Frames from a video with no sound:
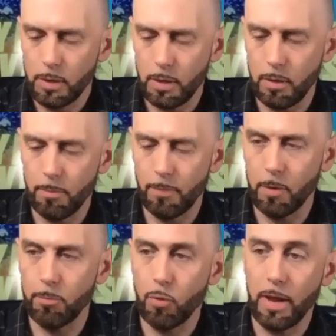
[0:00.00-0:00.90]
their
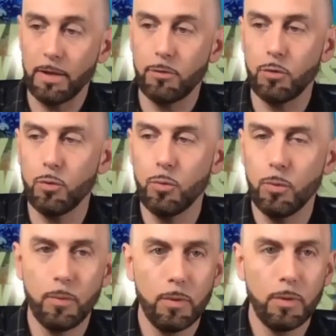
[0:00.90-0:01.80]
brand to
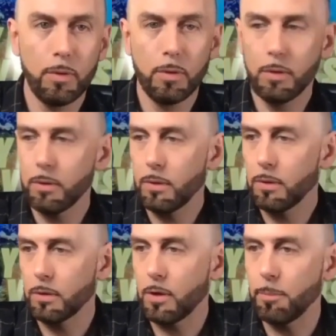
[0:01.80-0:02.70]

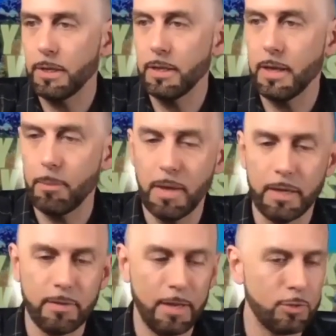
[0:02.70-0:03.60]
the company that
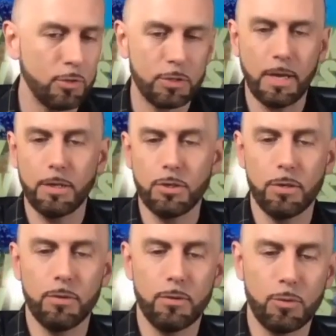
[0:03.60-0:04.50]
makes Etch-a-Sketch and
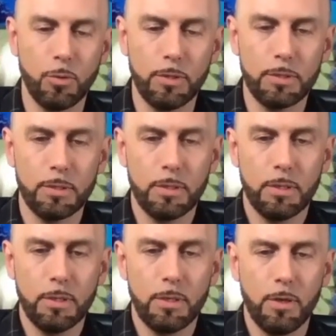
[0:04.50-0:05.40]
other toys.
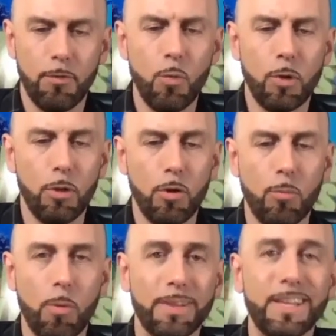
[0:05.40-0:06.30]
If you want to learn
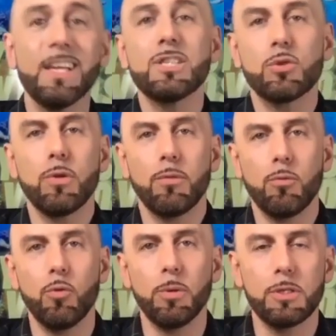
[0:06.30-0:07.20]
more about the history of the
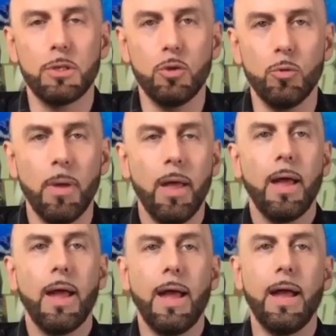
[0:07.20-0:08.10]
Rubik's Cube
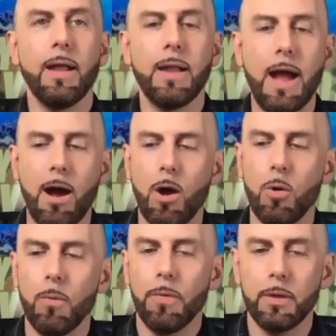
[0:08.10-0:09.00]
and how
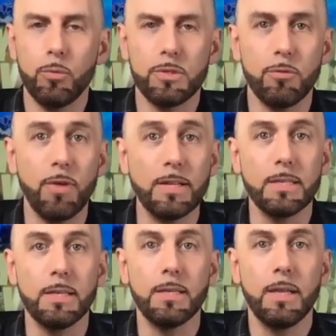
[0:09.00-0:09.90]
it was
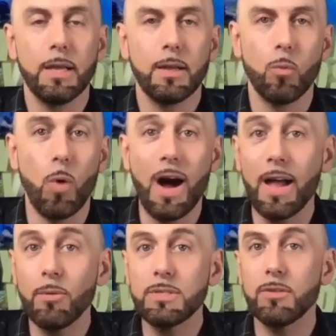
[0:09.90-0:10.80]
invented, why
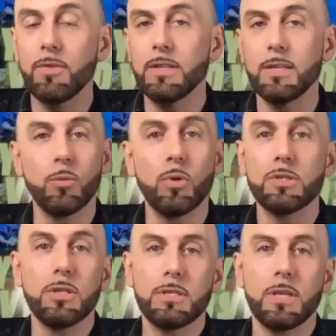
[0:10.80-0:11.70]
it was invented, it
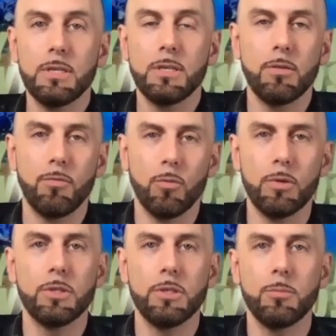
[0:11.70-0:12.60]
wasn't intended
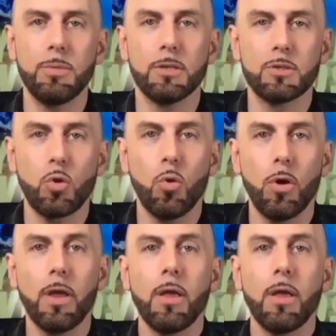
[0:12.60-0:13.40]
originally to be a toy.